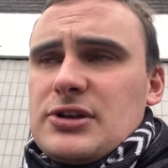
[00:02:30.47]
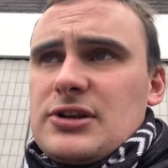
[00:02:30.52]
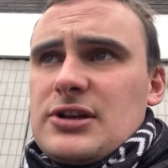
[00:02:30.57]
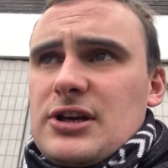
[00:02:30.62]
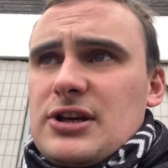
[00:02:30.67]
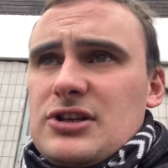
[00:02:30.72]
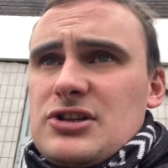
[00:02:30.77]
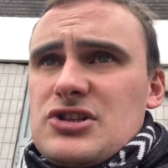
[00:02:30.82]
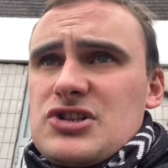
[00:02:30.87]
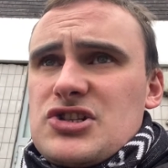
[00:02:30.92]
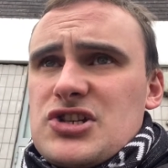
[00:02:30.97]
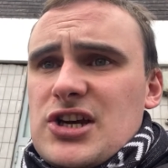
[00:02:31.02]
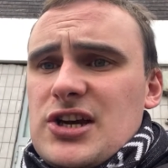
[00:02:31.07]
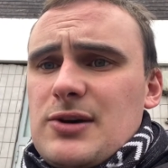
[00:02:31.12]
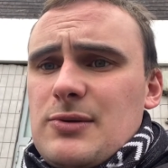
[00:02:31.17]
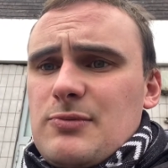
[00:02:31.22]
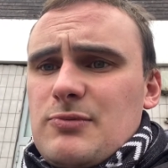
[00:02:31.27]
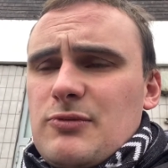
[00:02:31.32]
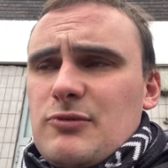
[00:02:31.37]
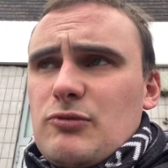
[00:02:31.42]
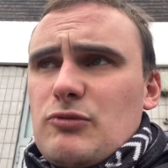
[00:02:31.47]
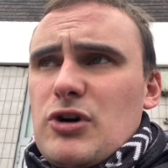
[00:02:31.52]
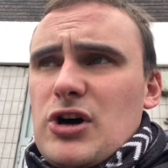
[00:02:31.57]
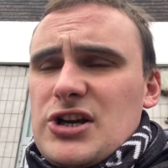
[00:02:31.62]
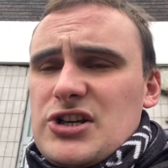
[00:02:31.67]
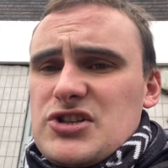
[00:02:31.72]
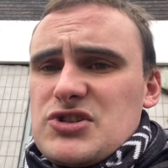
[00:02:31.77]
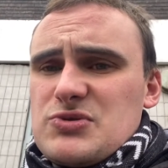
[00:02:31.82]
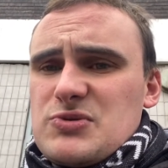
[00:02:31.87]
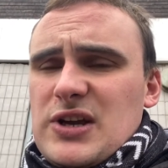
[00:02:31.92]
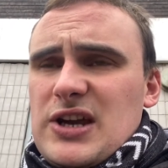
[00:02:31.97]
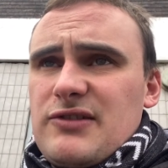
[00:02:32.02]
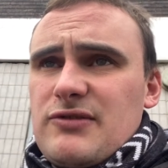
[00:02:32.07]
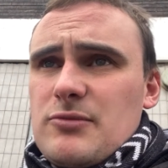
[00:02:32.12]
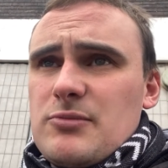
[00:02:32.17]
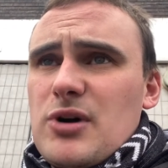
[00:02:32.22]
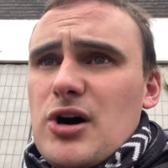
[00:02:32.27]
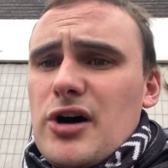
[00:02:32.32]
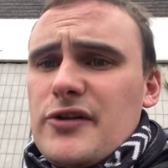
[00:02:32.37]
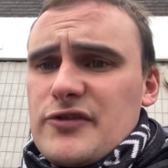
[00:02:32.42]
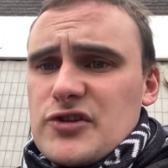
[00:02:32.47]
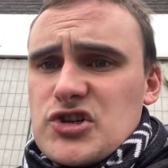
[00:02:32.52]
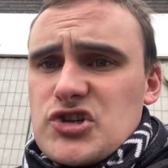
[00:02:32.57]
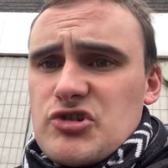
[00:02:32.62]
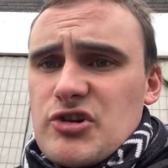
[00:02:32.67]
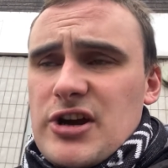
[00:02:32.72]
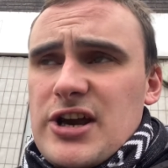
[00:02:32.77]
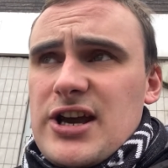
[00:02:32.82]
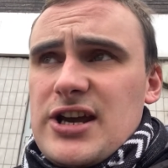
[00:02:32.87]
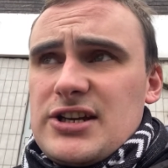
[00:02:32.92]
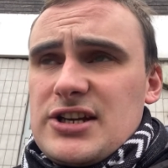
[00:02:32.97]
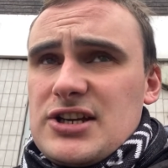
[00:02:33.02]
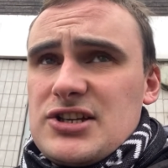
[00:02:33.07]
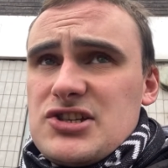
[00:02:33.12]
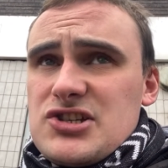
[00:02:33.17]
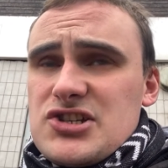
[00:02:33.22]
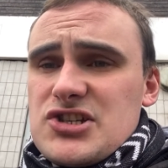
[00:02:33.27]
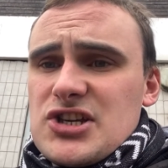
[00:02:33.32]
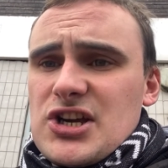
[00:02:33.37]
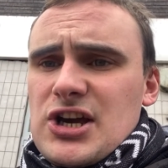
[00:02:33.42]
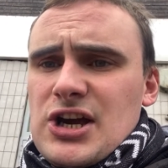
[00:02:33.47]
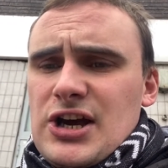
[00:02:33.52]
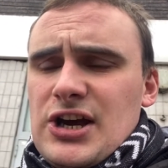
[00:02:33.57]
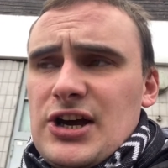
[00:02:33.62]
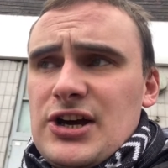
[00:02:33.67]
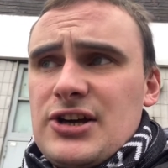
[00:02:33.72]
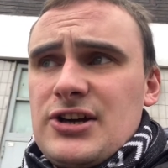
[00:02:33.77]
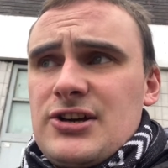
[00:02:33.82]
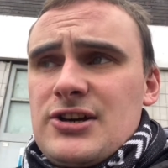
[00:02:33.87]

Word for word: and uh, what is even more frustrating is uh,